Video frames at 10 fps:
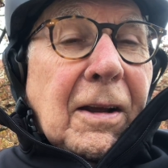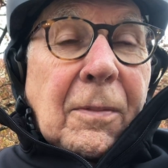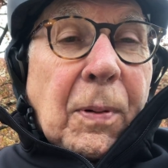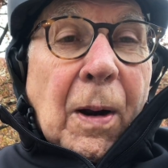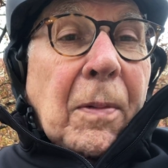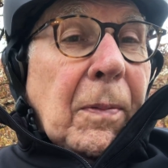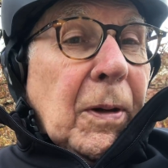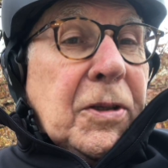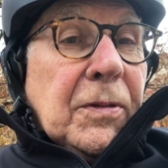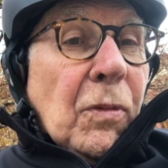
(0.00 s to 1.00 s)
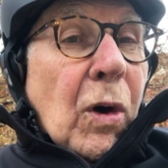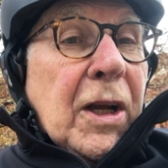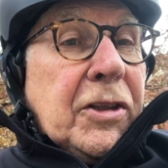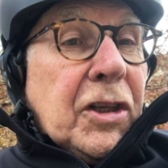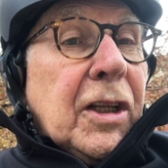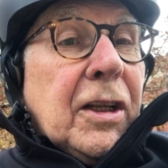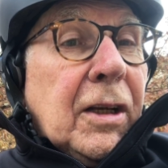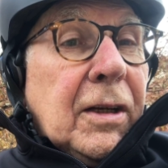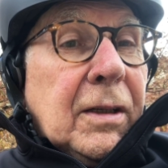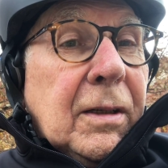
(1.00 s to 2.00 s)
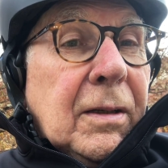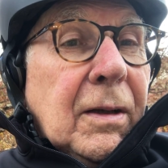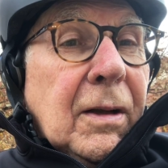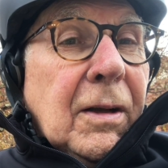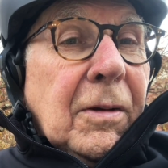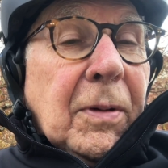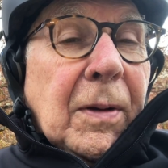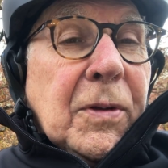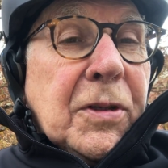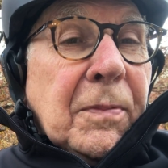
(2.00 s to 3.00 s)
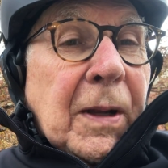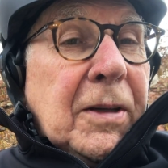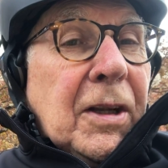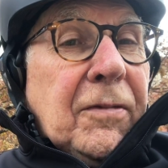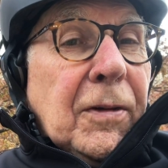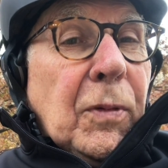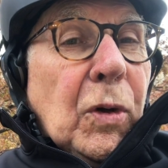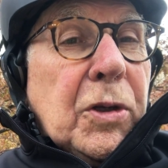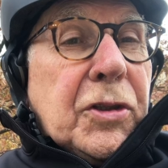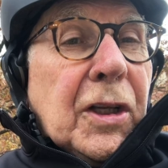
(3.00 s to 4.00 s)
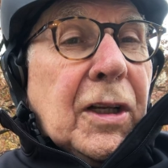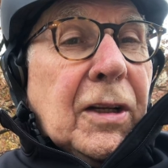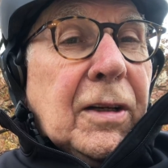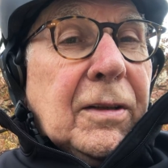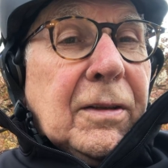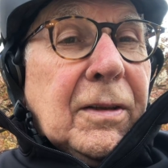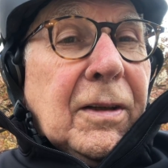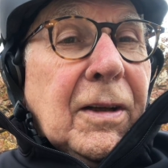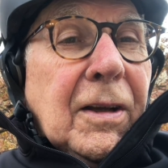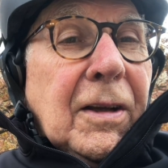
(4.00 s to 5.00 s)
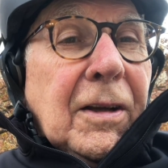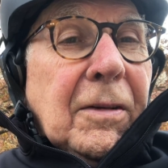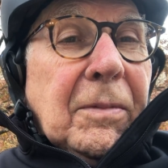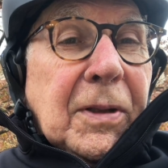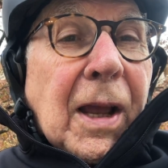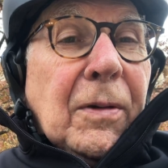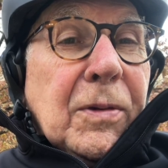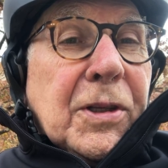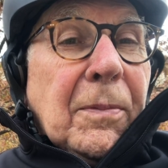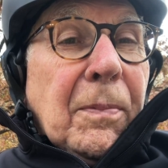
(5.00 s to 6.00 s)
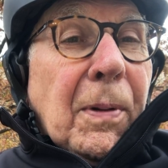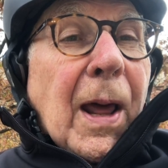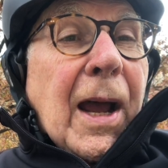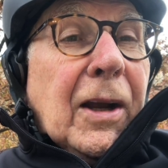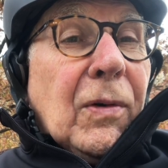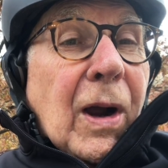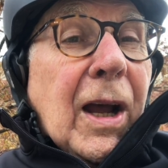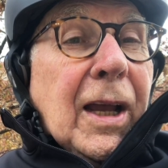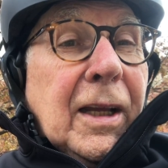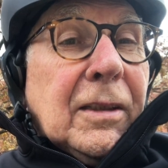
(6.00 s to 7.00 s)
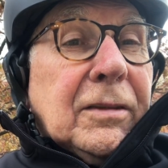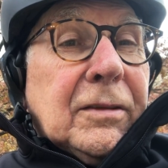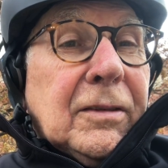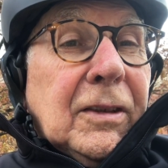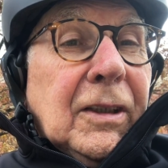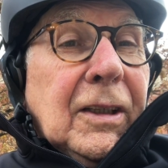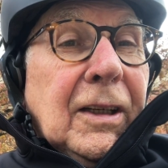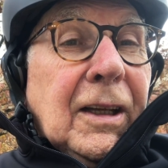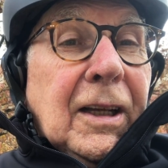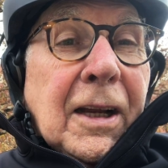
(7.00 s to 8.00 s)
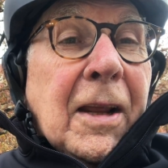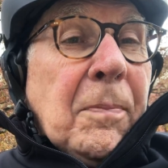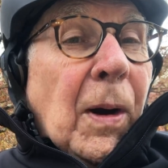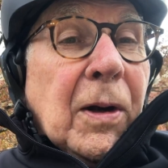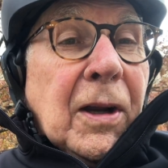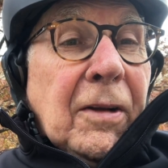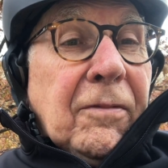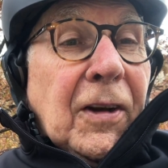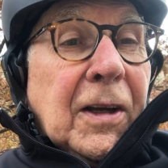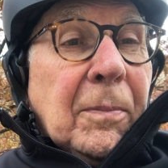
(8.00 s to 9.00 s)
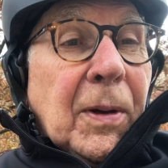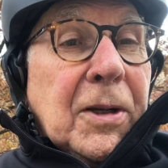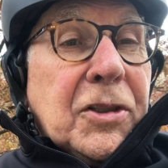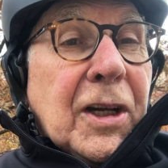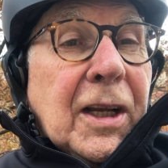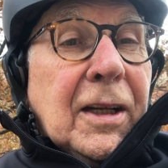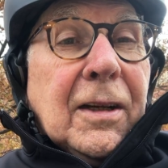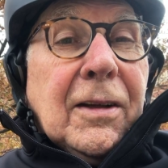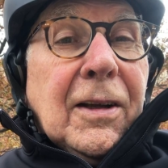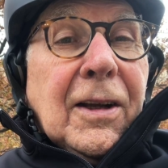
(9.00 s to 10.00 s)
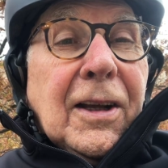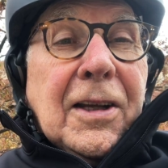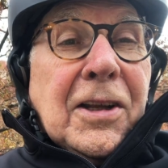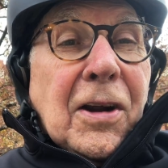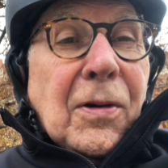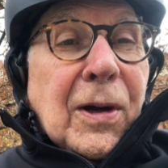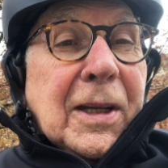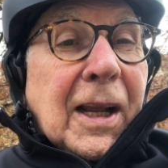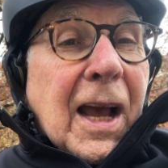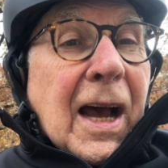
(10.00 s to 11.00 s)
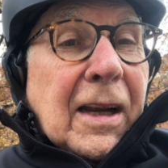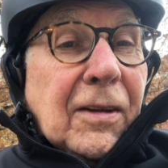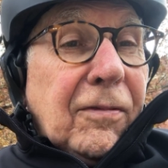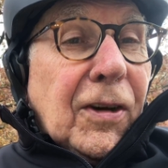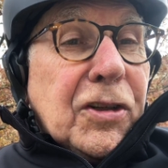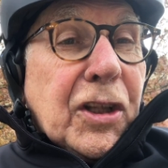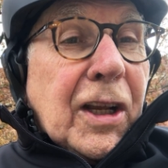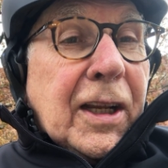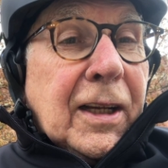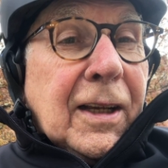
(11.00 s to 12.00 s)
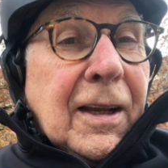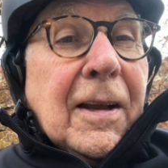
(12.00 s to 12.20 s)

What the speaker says: Probably some whites in there, probably some Antifa boys in there, but that was a black riot, and they burned that fucking place down. And you know what they got? The first thing?